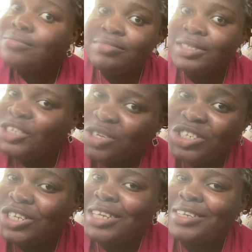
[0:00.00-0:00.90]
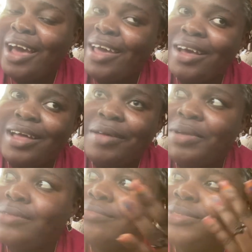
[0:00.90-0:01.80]
they just charge higher. I
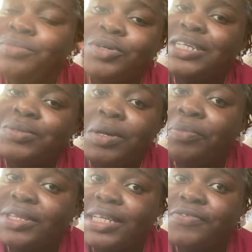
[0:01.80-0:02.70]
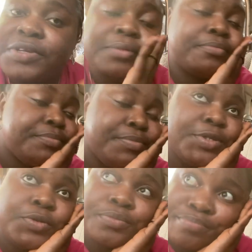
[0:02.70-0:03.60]
mean, the money is more important for them. So